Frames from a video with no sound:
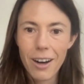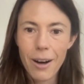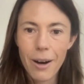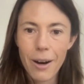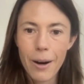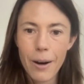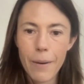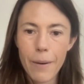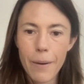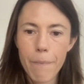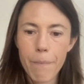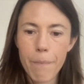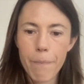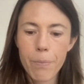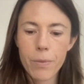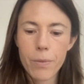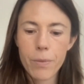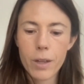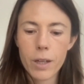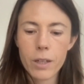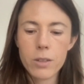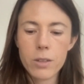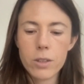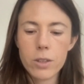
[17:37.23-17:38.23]

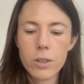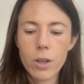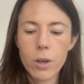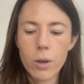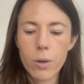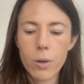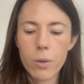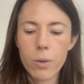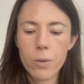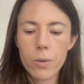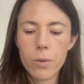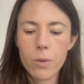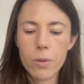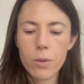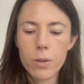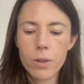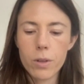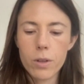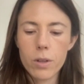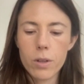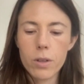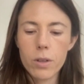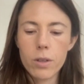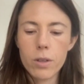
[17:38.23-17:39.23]
And so
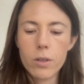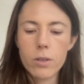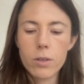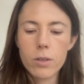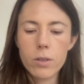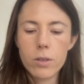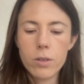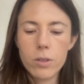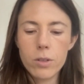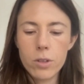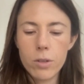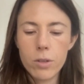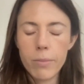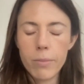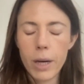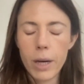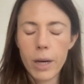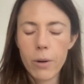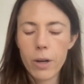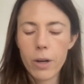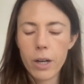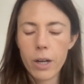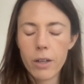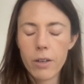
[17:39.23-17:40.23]
to zoom
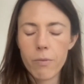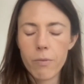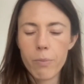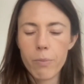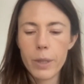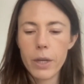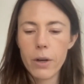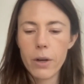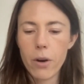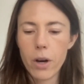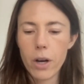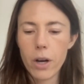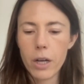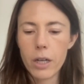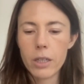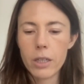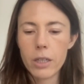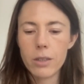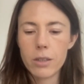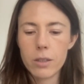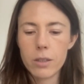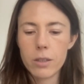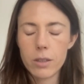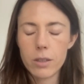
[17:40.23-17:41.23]
out kind of
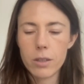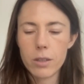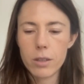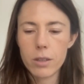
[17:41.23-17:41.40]
beyond